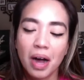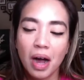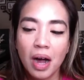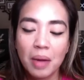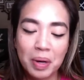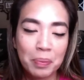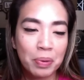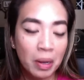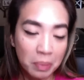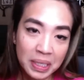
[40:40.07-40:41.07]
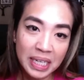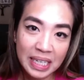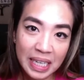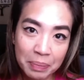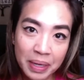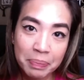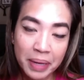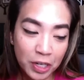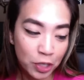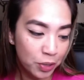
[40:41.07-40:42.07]
I'm probably going to get my
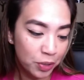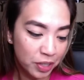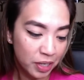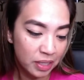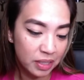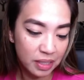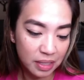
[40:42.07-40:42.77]
pedicure done.